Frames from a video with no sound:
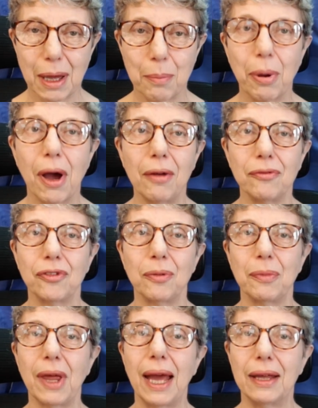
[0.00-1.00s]
apart
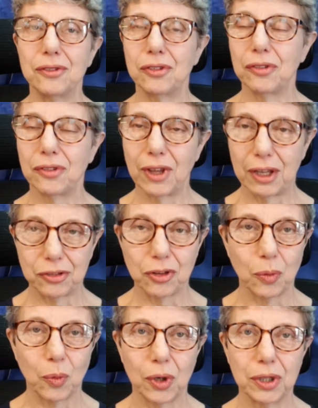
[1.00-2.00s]
from that, there's
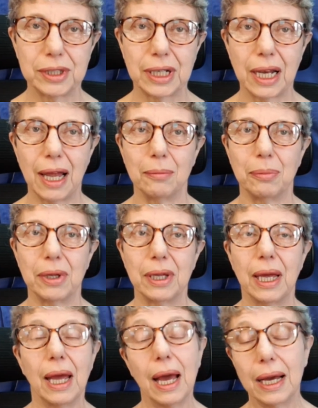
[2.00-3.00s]
the word club.
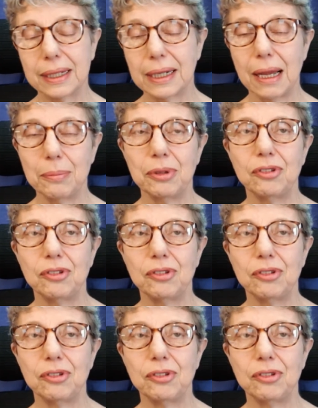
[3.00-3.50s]
A club